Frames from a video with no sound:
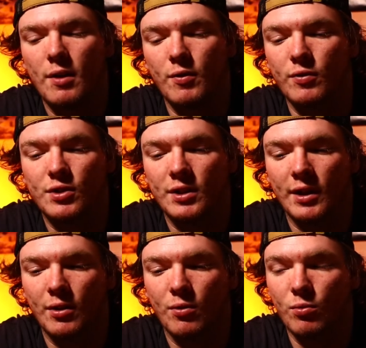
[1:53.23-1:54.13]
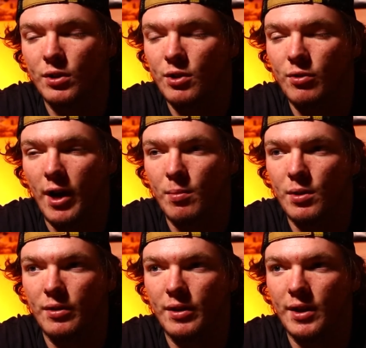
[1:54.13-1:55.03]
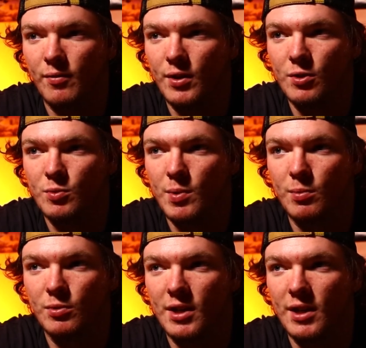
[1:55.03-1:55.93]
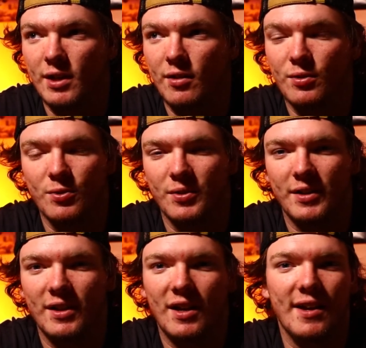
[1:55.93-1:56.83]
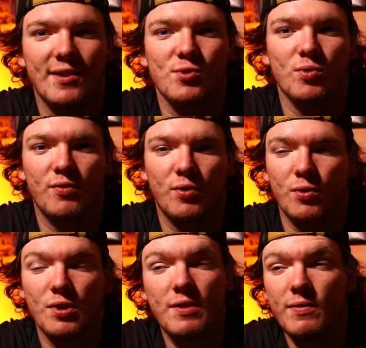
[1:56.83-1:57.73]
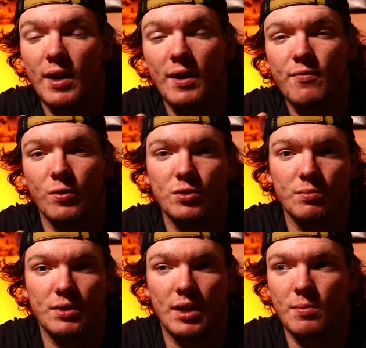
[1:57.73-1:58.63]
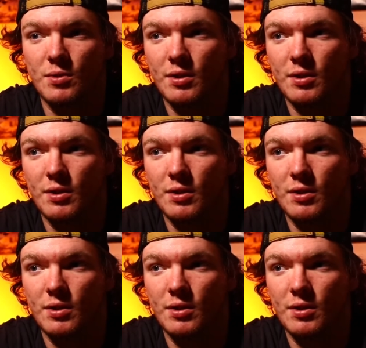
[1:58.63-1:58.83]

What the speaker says: You've seen like really crappy like videos people take on their like Android phone or even iPhone sometimes,